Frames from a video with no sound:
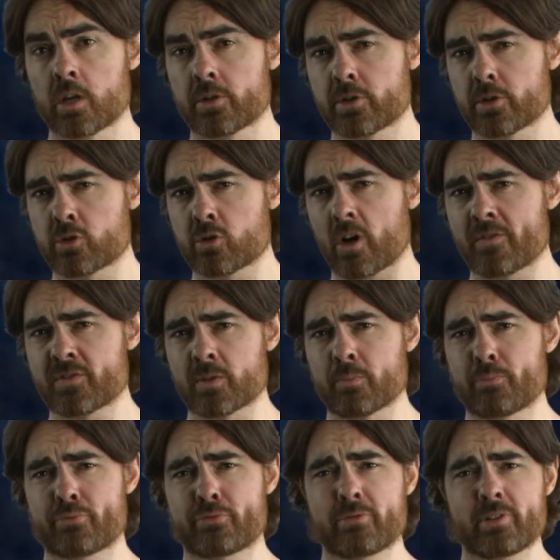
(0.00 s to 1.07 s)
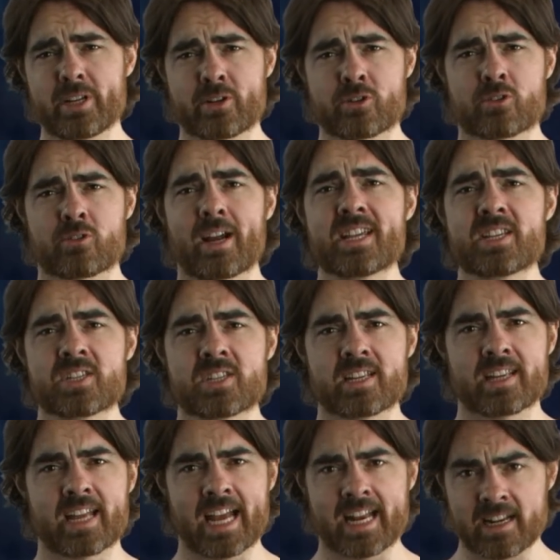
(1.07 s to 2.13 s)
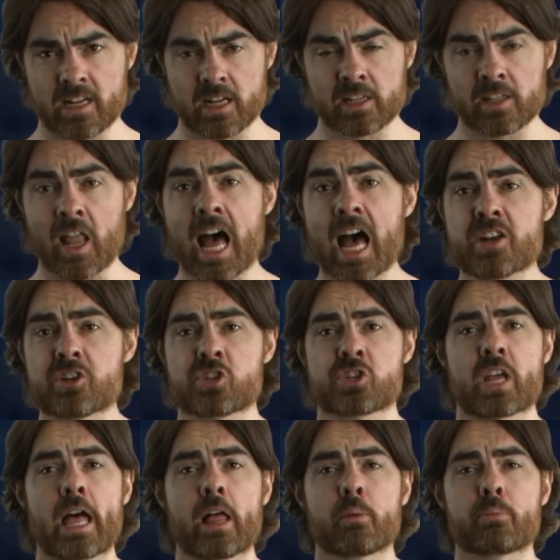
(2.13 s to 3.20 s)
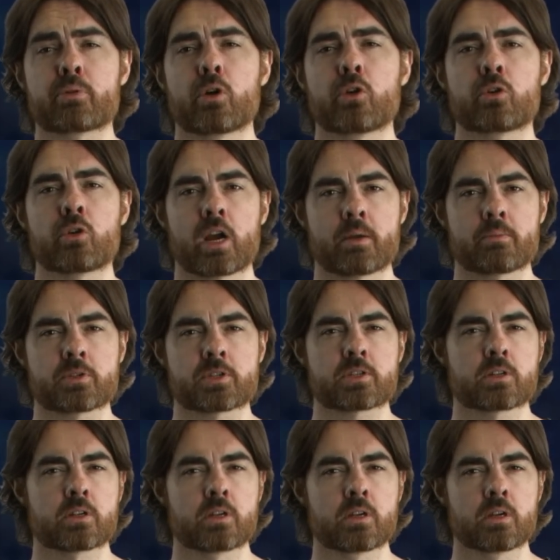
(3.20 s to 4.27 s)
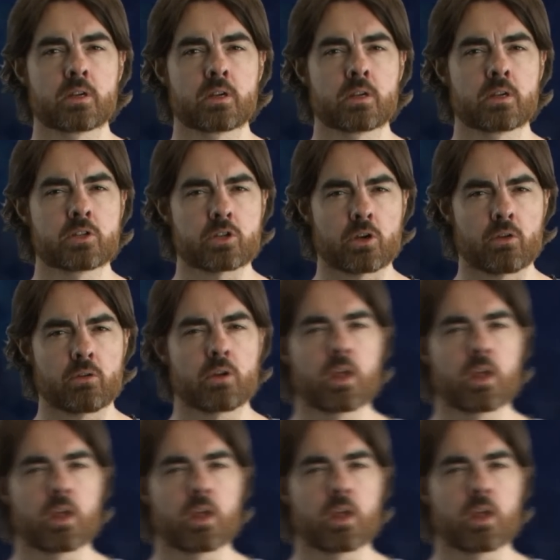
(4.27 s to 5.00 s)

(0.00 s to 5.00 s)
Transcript: to drive some pretty crazy and large-scale programs. So,